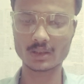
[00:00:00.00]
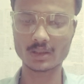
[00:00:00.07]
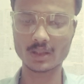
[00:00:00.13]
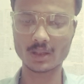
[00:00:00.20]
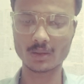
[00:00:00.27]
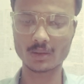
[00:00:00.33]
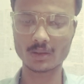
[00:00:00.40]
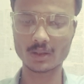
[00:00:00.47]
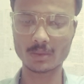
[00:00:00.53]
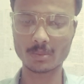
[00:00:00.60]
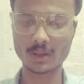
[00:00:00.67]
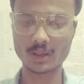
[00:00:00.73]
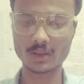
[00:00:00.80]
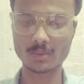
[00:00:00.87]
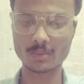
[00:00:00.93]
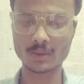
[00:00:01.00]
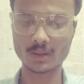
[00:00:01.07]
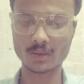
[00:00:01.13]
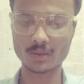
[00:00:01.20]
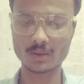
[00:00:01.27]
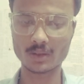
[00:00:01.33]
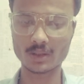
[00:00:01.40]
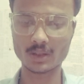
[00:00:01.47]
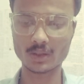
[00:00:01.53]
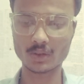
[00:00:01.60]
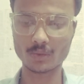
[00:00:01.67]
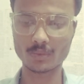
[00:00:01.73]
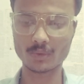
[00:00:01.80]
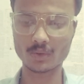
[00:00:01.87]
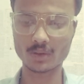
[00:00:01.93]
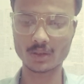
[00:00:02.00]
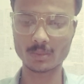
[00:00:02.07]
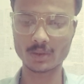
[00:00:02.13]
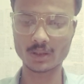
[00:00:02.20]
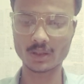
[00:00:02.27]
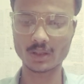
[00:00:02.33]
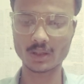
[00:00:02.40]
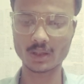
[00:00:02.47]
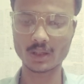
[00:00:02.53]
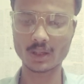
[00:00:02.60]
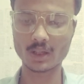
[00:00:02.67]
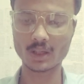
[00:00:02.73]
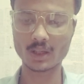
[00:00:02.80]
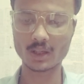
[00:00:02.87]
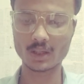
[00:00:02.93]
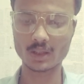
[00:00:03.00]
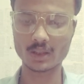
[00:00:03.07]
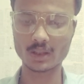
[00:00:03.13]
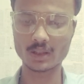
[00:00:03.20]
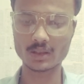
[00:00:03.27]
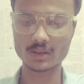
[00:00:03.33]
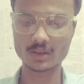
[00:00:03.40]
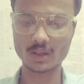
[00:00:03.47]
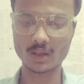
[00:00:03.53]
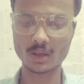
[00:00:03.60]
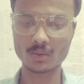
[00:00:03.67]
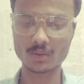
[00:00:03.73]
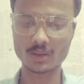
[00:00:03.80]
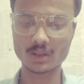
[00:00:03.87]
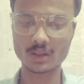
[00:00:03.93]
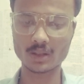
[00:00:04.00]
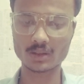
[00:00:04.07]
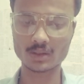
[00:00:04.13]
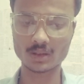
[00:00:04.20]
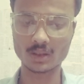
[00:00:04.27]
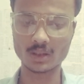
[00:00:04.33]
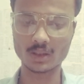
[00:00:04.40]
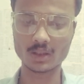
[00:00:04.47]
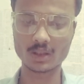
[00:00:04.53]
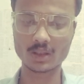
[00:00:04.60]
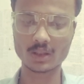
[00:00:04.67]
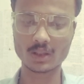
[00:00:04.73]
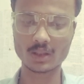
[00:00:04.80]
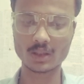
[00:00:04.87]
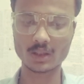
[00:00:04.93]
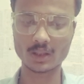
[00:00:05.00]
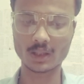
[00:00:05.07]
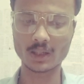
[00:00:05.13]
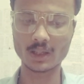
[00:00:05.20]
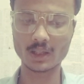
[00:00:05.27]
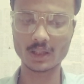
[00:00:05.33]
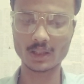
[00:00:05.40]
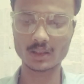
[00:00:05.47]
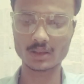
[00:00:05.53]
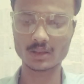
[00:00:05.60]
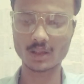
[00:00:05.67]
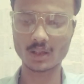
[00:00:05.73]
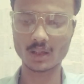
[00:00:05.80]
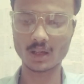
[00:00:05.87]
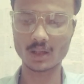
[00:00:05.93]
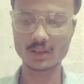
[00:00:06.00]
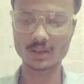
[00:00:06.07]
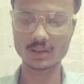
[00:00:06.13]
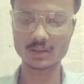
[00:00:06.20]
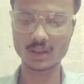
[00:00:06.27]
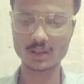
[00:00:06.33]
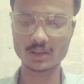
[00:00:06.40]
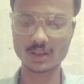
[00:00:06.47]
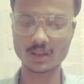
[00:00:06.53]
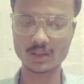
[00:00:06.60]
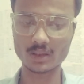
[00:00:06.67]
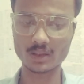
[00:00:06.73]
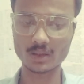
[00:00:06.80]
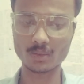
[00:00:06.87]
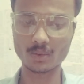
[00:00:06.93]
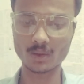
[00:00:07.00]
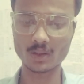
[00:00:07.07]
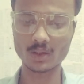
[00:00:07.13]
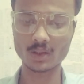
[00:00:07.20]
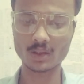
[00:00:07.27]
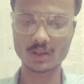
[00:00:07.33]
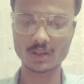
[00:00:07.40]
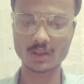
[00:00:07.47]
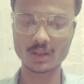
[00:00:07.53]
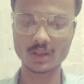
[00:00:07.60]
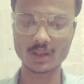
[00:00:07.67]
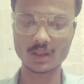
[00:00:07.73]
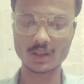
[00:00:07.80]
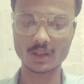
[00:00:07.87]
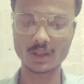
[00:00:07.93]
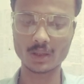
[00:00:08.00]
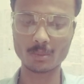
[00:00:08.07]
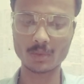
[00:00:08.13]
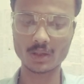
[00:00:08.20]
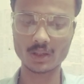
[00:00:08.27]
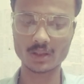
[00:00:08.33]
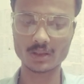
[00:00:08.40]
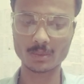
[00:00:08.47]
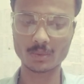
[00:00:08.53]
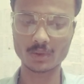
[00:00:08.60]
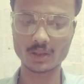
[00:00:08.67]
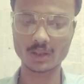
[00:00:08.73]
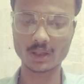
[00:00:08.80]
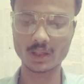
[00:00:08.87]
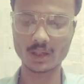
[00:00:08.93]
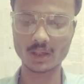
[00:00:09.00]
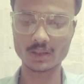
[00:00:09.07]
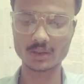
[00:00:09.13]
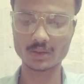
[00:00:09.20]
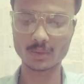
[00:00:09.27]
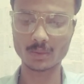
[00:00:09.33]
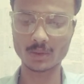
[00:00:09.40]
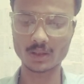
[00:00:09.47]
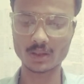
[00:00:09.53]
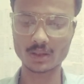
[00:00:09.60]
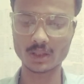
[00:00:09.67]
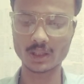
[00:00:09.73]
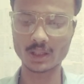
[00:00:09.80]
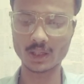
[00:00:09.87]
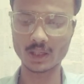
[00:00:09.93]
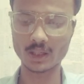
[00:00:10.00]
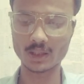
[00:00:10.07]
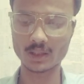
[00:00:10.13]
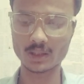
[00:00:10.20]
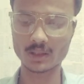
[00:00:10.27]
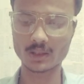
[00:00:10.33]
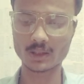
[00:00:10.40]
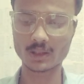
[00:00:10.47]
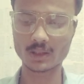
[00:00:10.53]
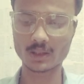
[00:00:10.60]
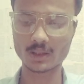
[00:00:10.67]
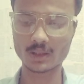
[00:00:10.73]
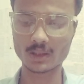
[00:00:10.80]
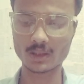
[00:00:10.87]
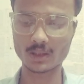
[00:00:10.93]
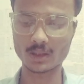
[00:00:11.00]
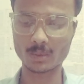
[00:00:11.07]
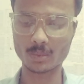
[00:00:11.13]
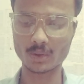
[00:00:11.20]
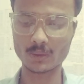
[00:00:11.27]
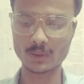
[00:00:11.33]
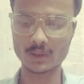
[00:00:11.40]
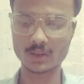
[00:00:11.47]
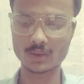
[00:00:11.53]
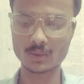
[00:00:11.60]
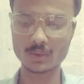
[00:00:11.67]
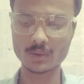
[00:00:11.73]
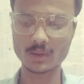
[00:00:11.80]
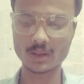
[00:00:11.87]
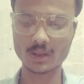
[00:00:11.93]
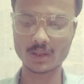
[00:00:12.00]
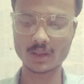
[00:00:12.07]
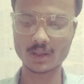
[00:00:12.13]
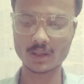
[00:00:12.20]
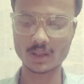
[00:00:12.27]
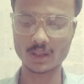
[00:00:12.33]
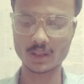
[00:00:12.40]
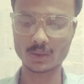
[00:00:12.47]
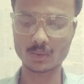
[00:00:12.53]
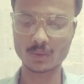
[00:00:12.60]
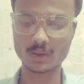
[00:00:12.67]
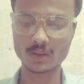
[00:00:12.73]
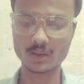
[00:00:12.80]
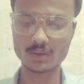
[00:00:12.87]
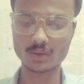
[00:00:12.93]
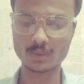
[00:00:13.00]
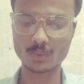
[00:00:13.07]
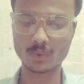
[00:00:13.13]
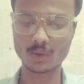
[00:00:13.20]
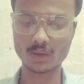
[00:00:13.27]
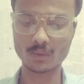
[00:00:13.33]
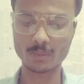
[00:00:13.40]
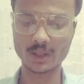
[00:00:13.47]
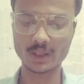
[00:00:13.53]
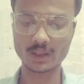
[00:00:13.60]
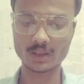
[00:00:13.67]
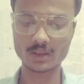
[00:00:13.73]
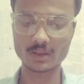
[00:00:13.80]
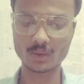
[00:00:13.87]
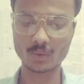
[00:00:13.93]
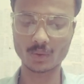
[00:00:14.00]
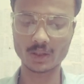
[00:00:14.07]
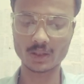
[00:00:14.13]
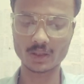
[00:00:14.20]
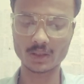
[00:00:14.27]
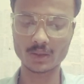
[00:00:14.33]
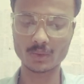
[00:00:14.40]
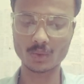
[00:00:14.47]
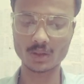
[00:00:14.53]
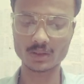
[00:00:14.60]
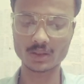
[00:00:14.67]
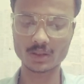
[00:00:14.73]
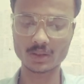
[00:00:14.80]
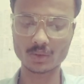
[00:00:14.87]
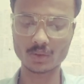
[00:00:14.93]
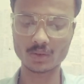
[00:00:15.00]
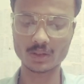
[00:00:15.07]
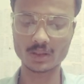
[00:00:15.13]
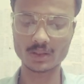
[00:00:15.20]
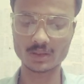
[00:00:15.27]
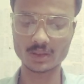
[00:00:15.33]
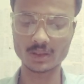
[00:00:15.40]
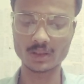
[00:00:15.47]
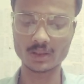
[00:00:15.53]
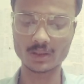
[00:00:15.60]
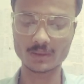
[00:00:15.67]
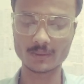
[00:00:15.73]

is the only part of the continent of North America that is out in the sea. Greenland is the largest island in the world. Denmark has a political rights over Greenland. Number 22. Headquarters of World Bank is located in Washington DC.